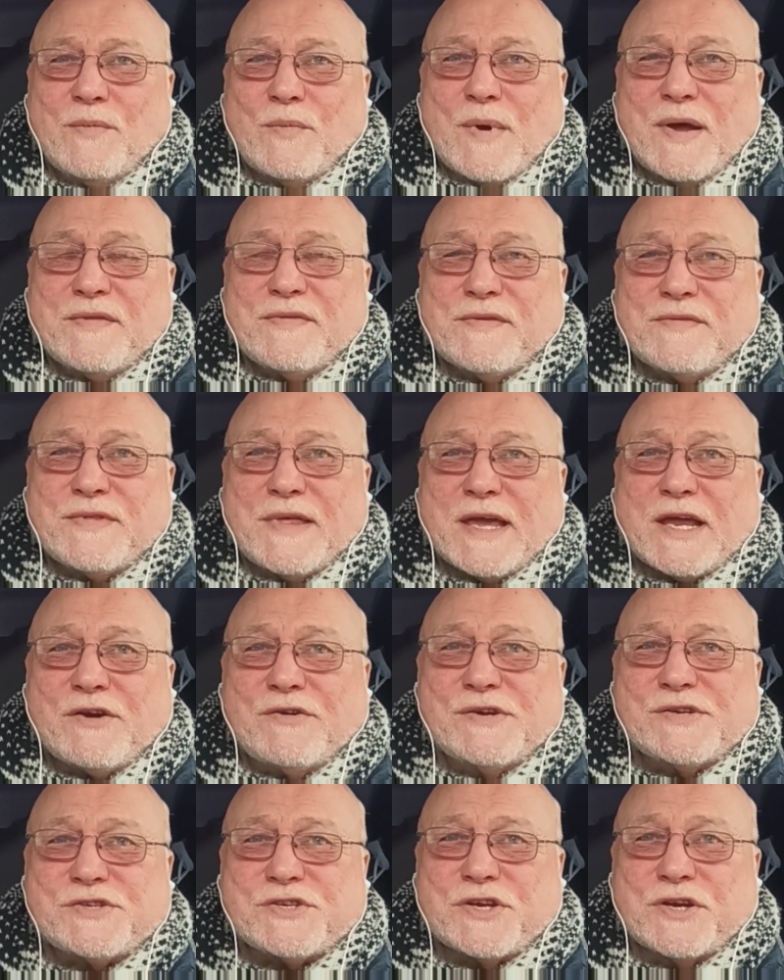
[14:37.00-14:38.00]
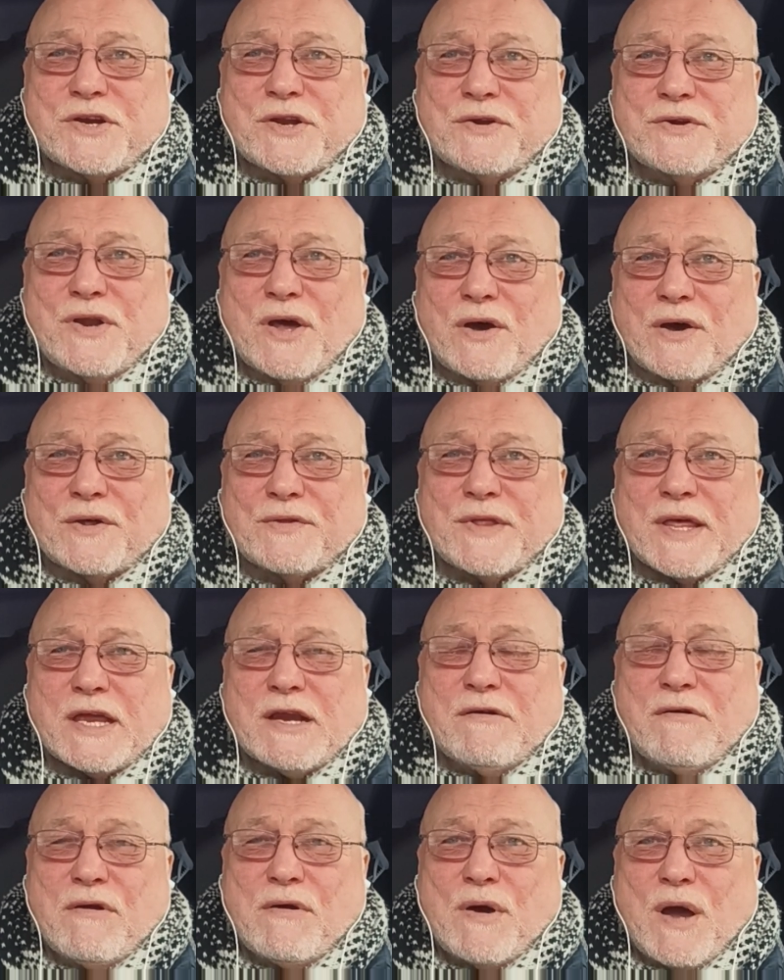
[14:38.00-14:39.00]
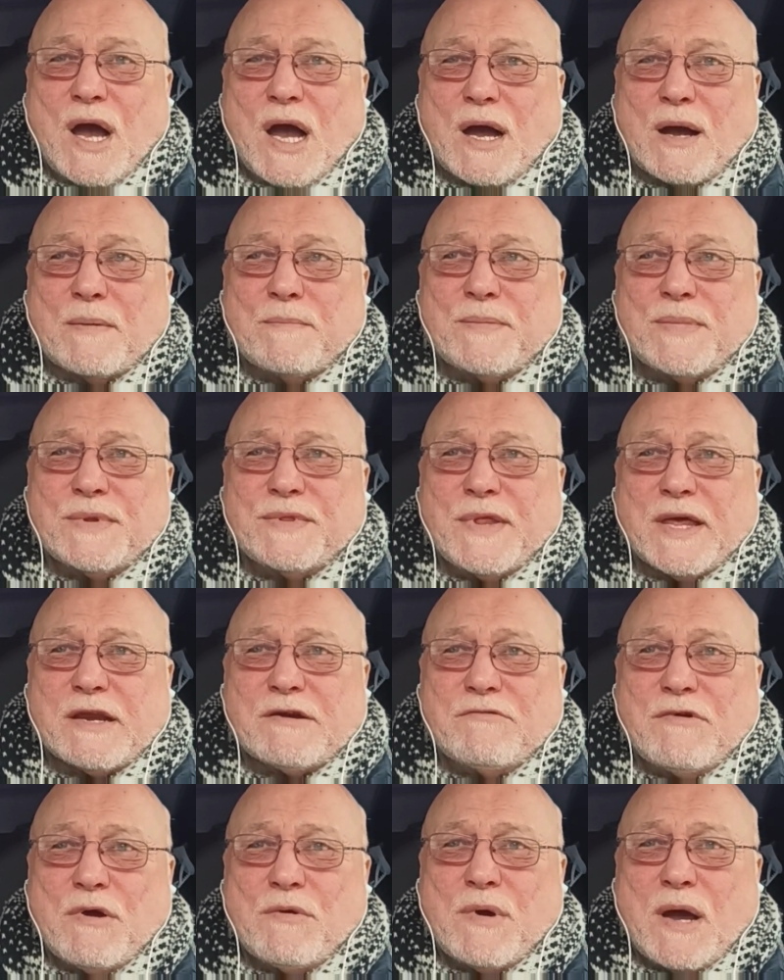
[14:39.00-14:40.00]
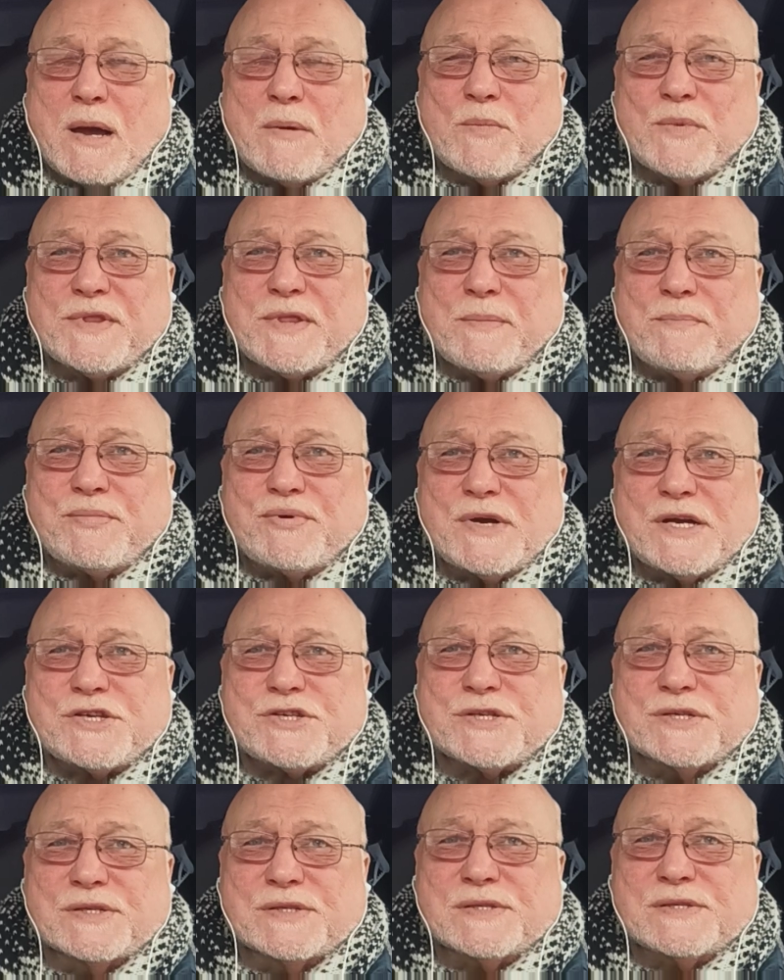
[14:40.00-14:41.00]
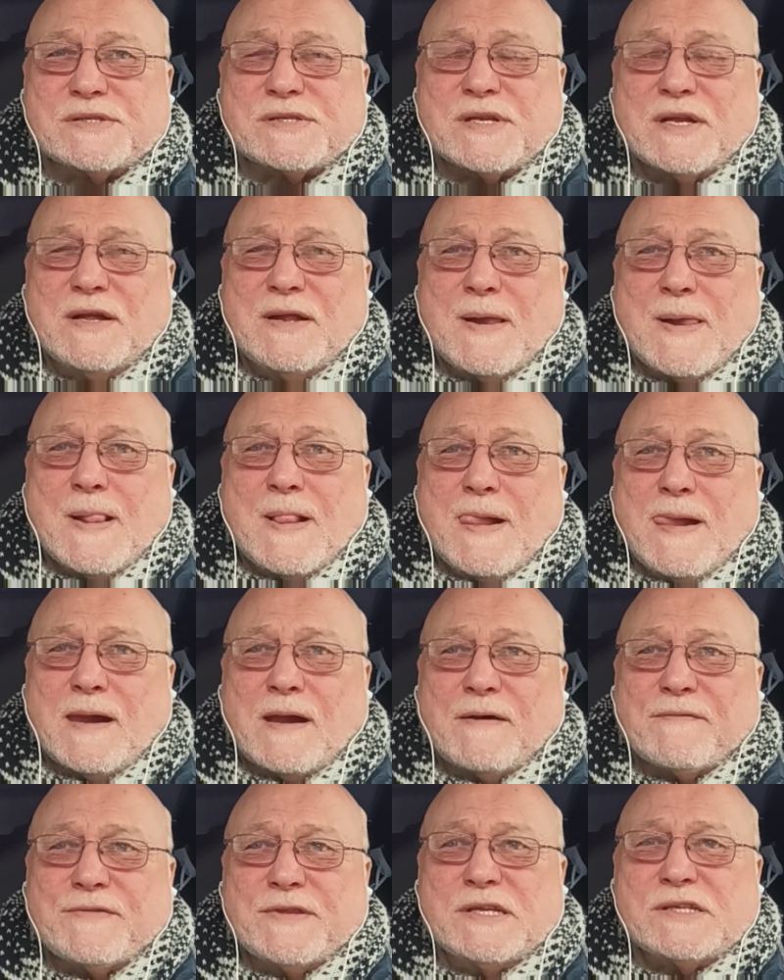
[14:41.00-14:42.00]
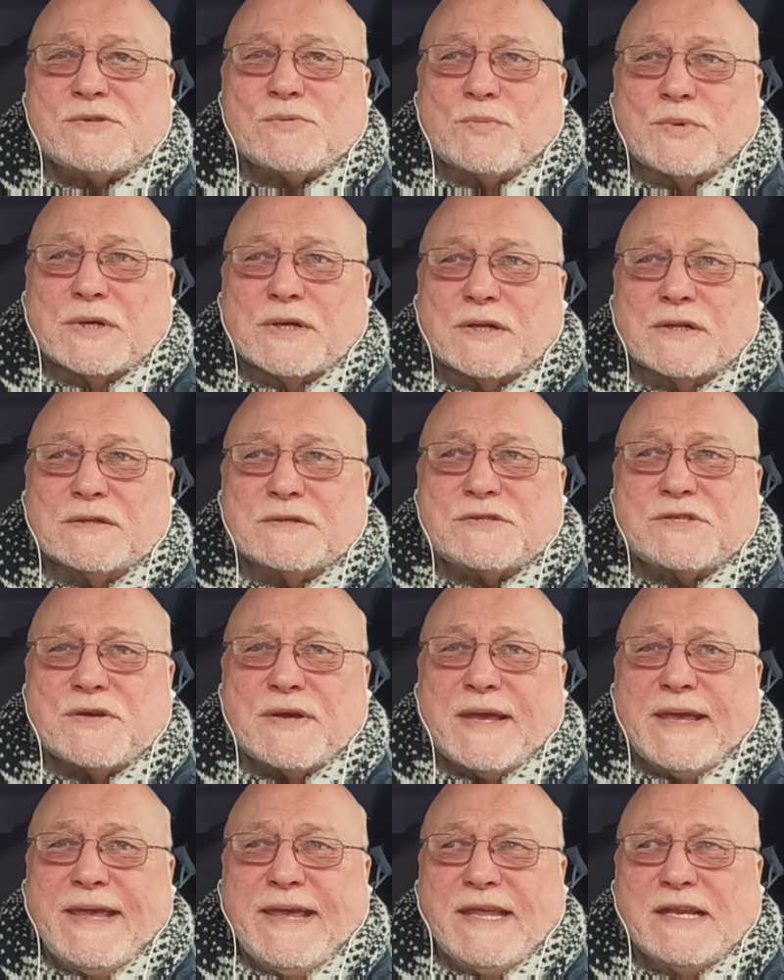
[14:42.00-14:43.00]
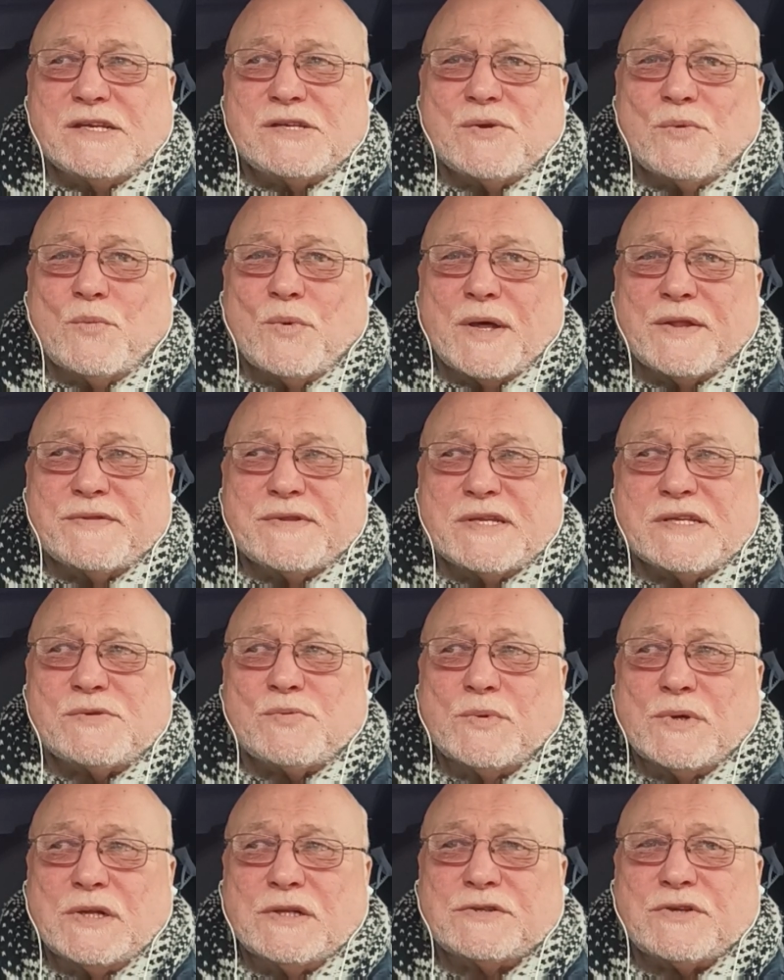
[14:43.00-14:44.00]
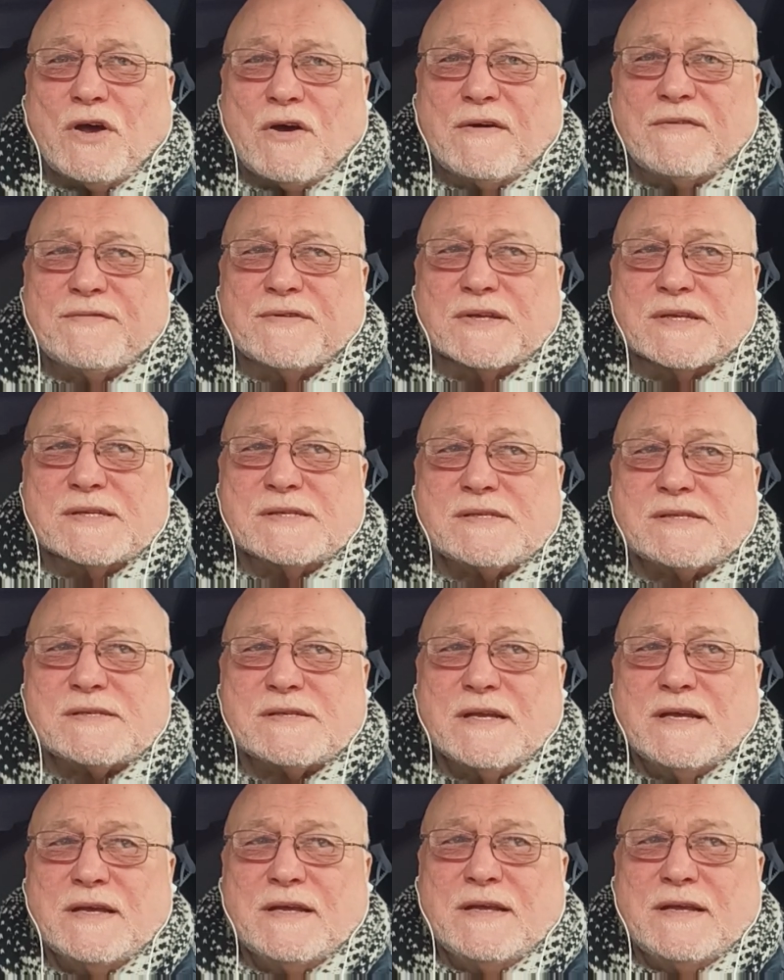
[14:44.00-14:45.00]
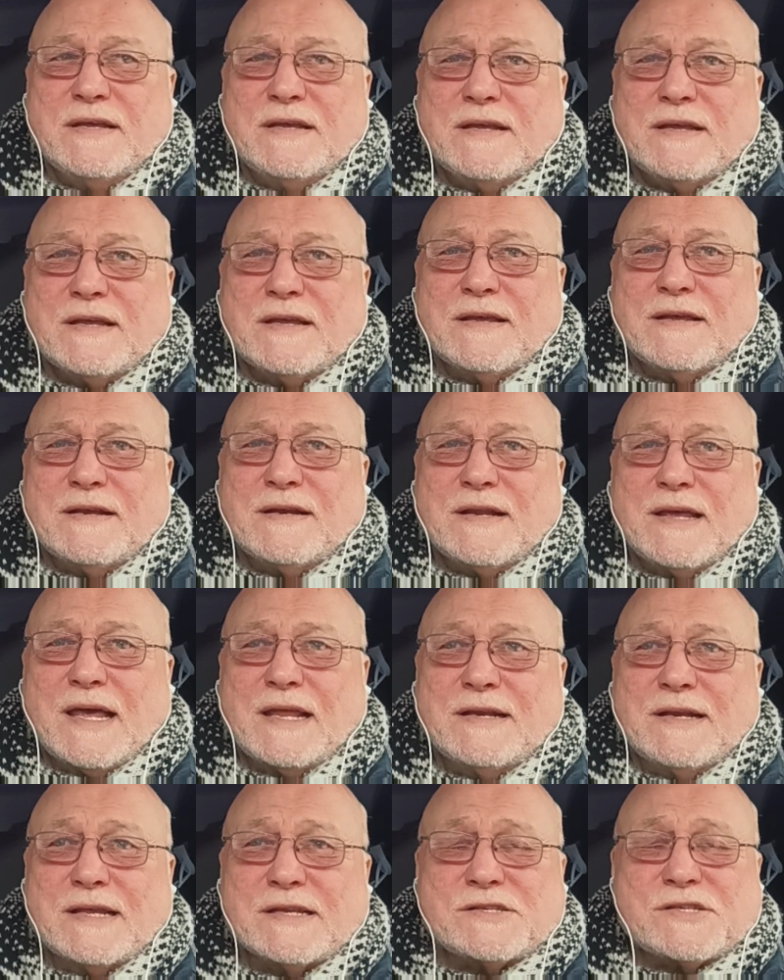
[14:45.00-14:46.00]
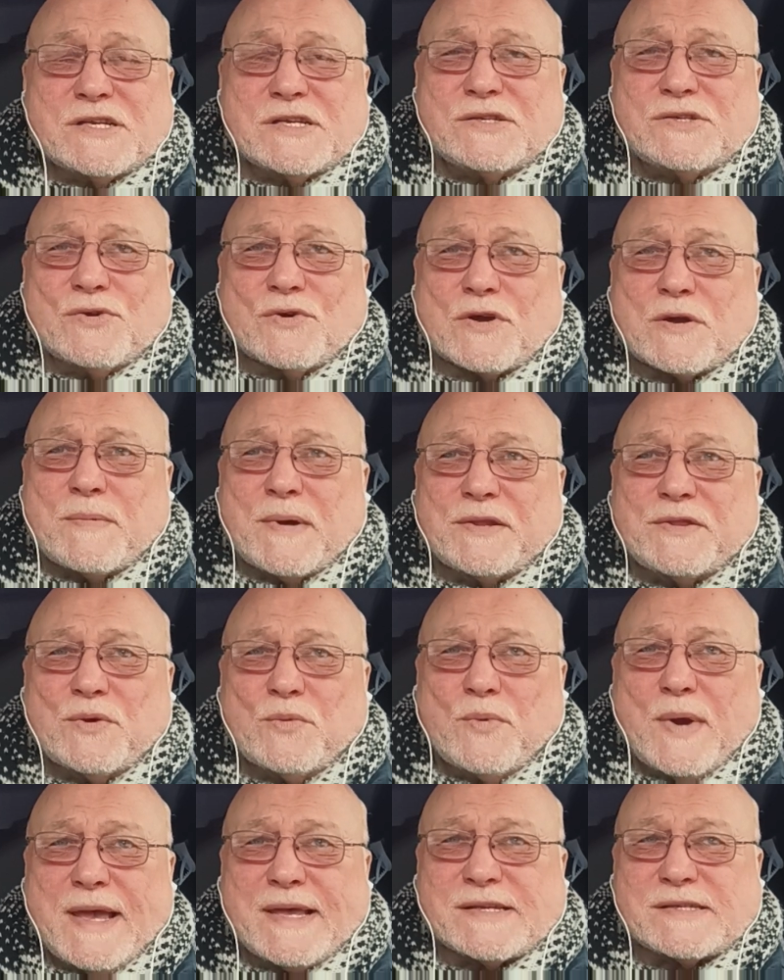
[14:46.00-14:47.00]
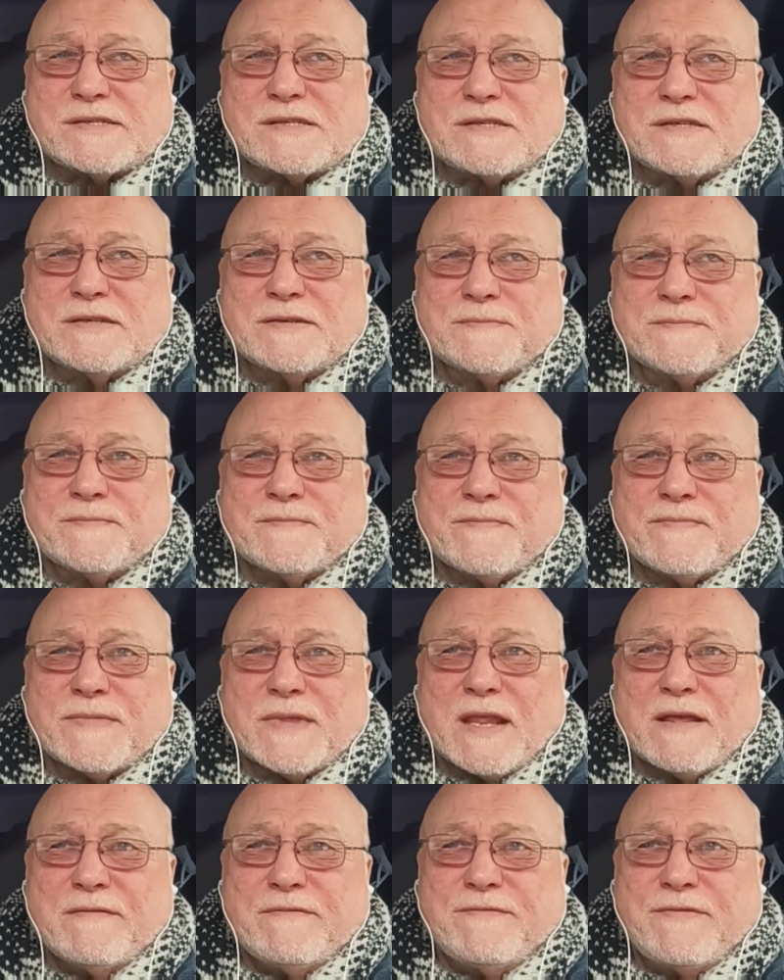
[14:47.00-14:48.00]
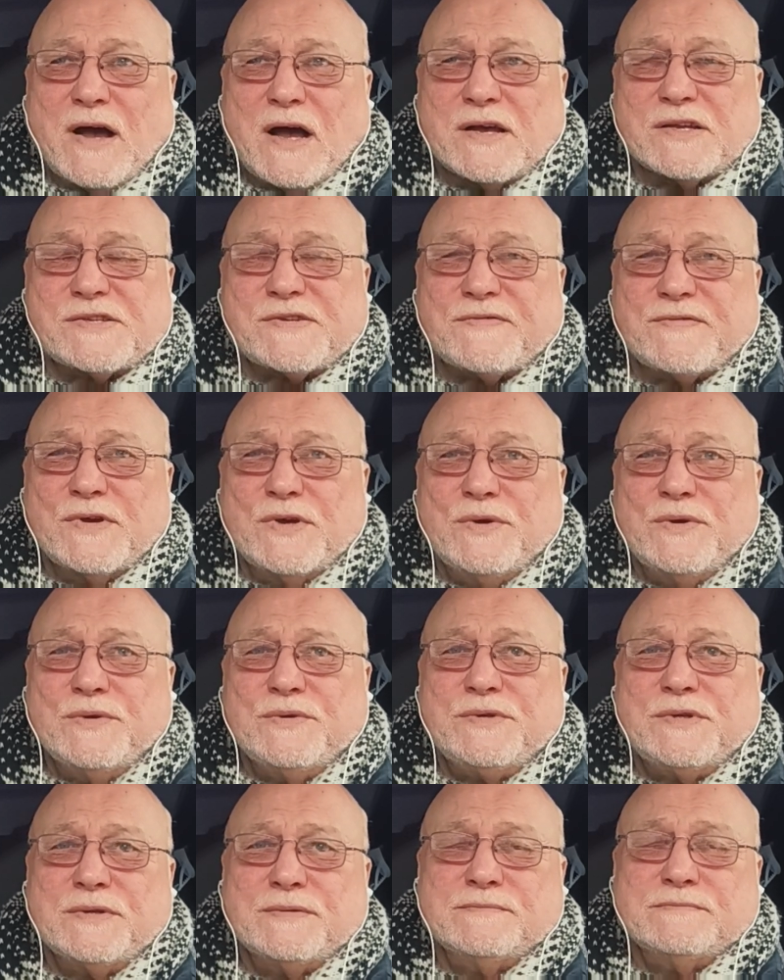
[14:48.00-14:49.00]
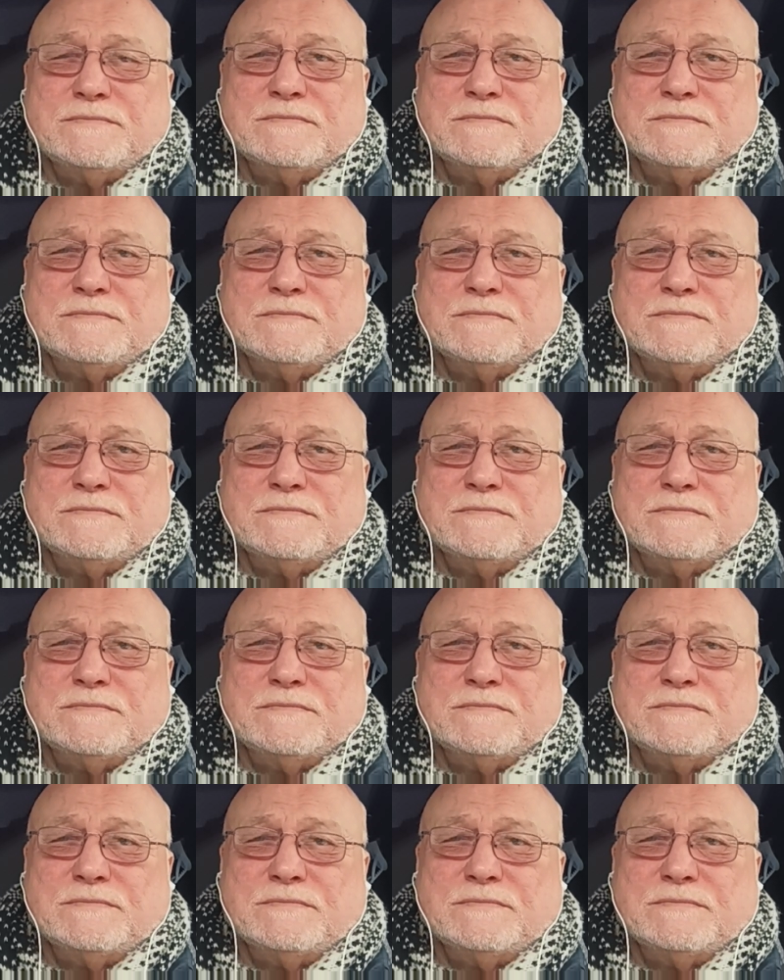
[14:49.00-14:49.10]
whether they're Christian or not, they grow up with the pressures of this world to eat what this world offers. And let's just talk about the West. Fast food,